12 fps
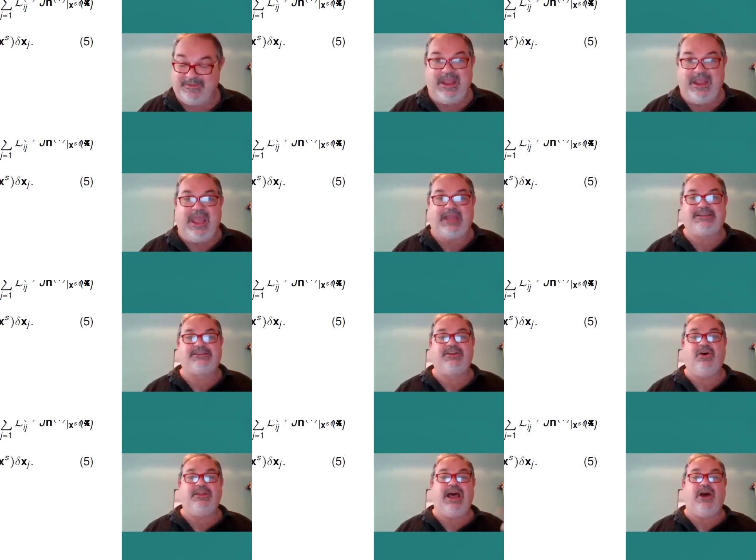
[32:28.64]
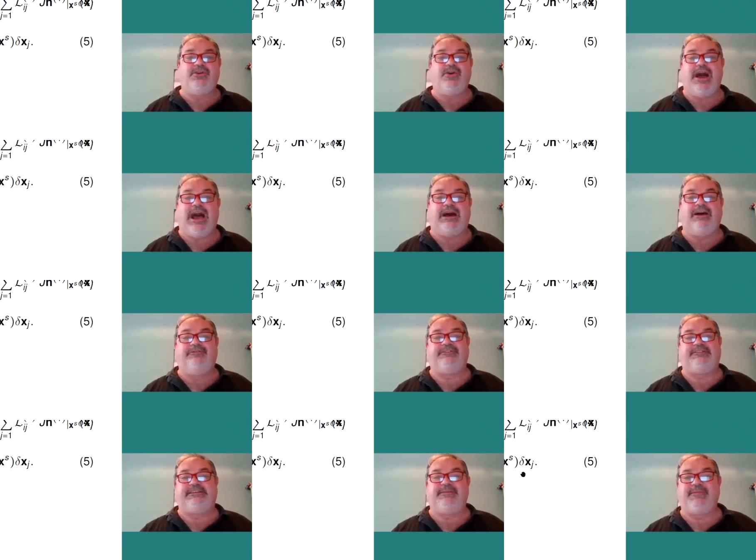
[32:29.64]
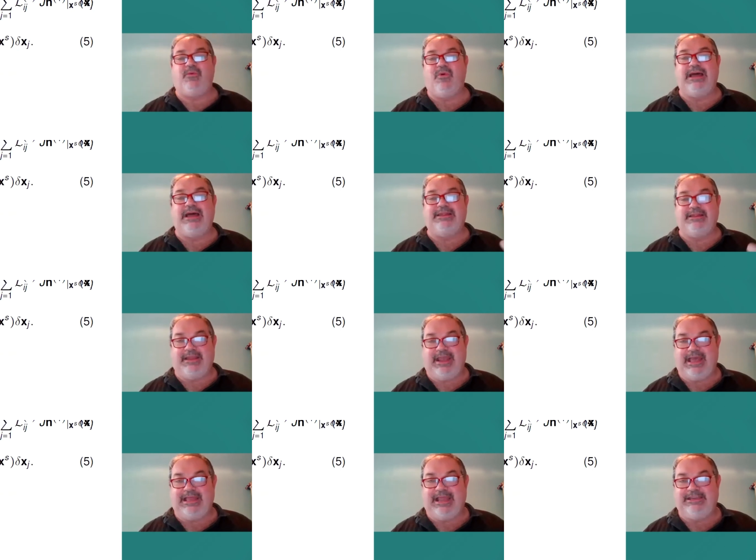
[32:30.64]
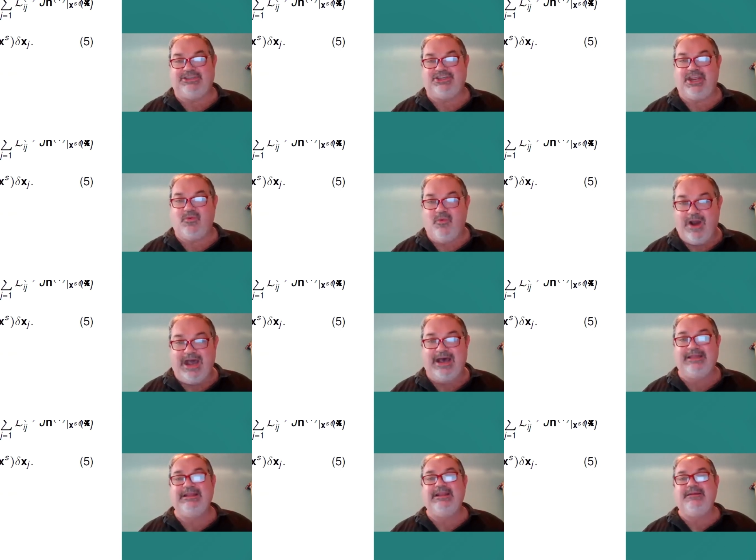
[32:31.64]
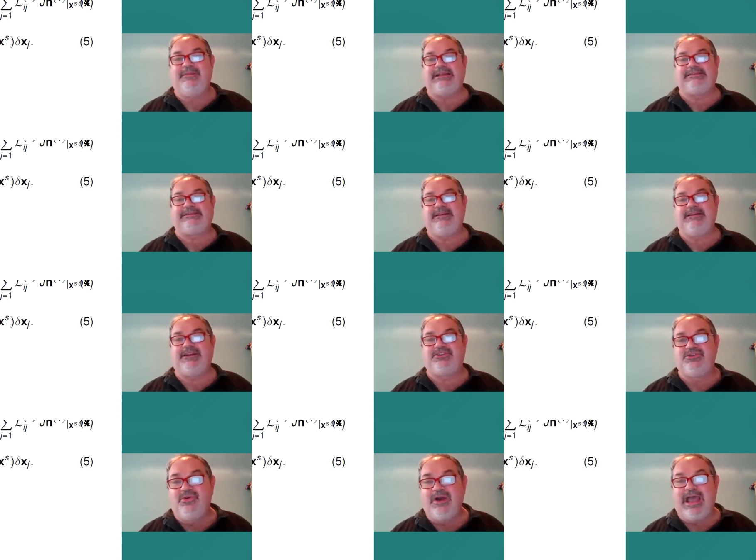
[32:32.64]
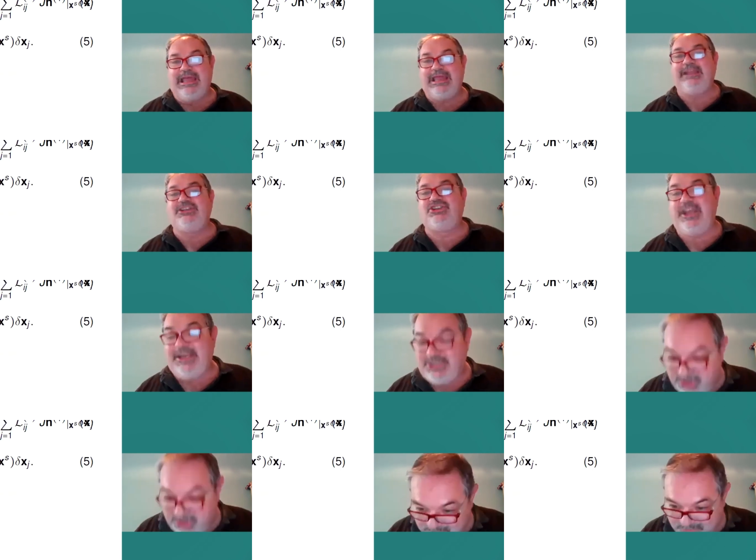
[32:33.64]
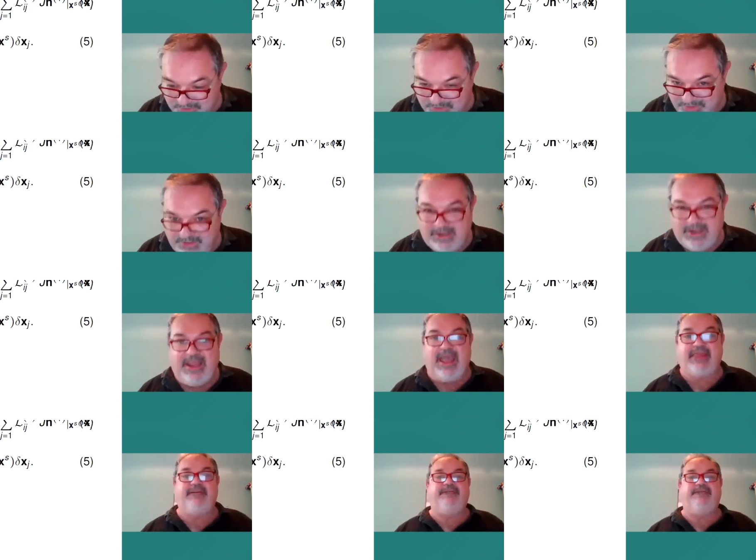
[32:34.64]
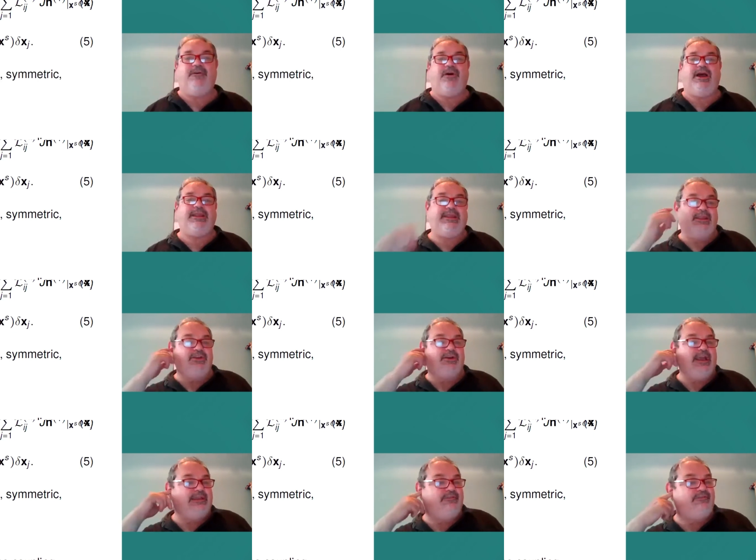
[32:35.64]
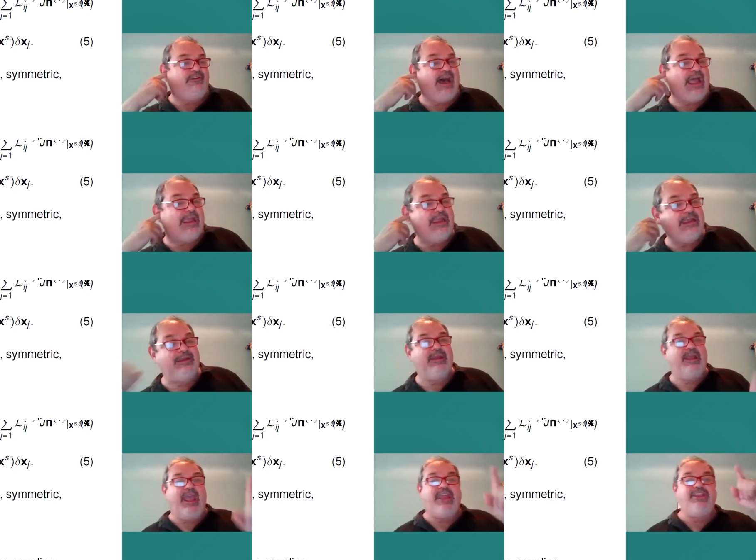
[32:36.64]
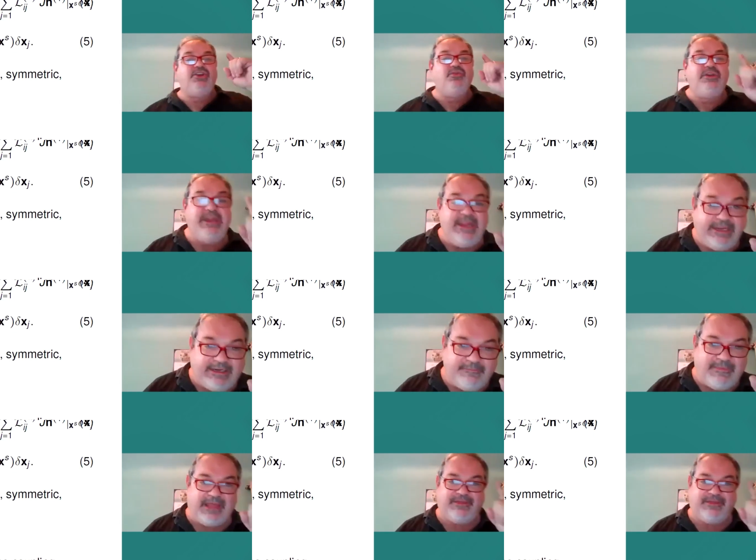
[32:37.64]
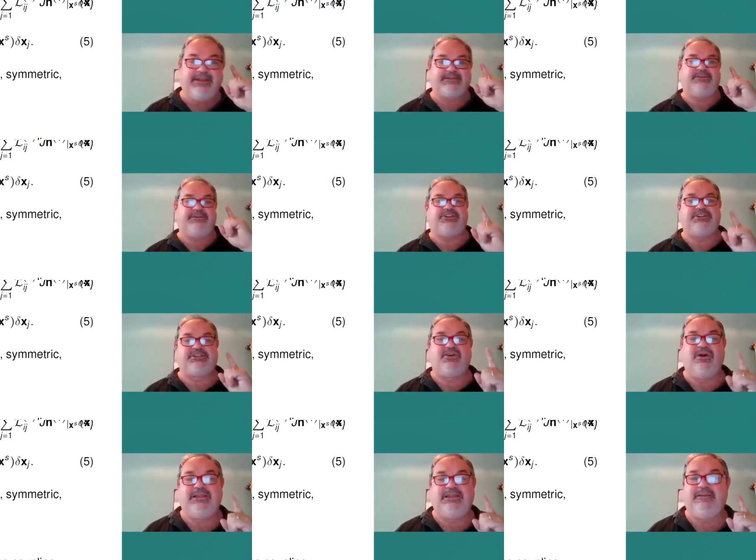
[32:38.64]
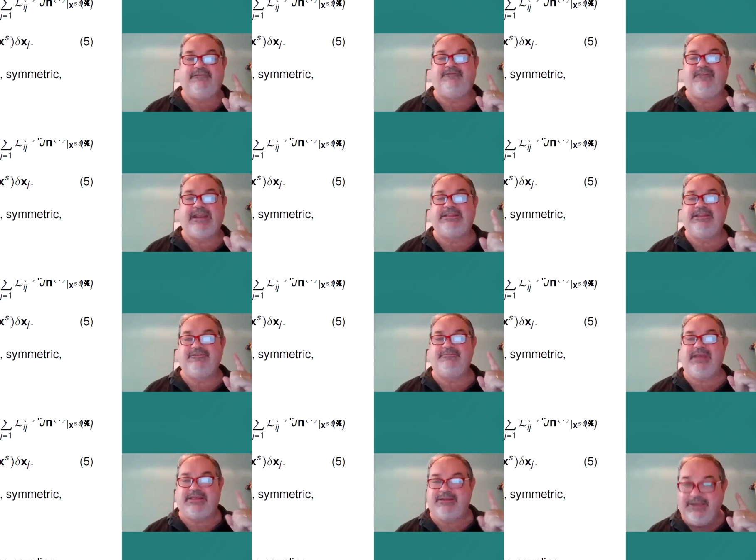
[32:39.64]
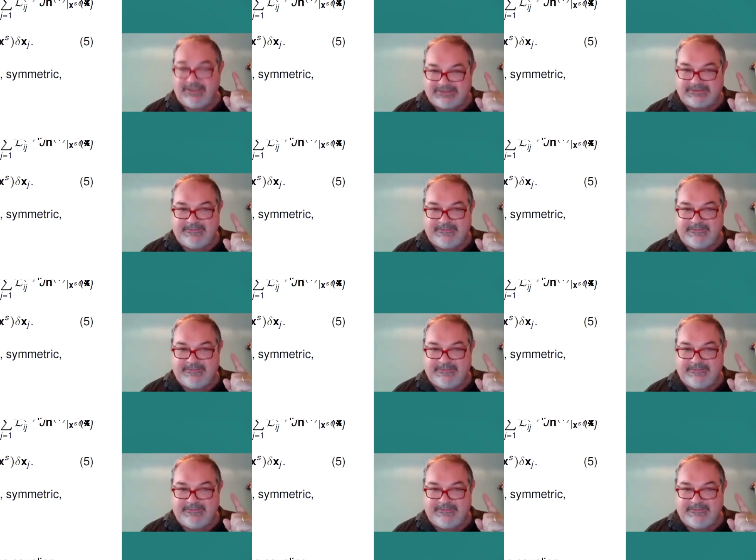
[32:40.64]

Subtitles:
And so now you have sigma 1 Lij1 plus sigma 2 Lij2. And therefore here you can define a unique matrix, which is called the effective matrix,